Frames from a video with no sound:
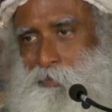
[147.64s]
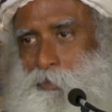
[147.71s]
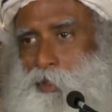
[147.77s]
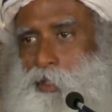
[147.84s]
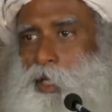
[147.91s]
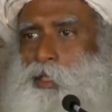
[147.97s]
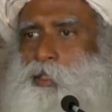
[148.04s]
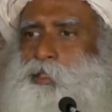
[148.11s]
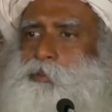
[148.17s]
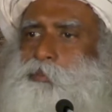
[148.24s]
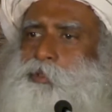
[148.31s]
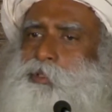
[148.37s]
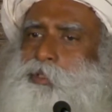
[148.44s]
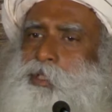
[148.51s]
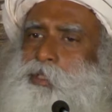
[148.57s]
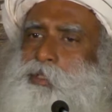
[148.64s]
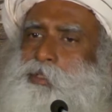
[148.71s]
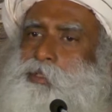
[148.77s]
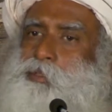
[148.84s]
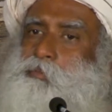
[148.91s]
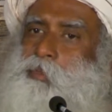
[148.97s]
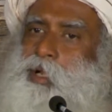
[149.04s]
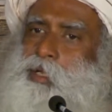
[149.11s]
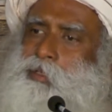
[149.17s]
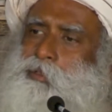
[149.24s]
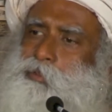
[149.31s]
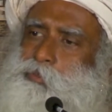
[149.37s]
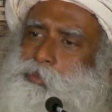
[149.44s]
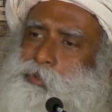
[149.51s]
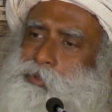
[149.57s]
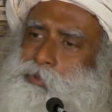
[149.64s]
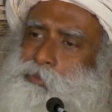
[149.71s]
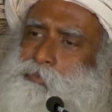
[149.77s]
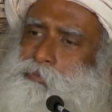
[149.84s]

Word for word: Ninety percent is microbes.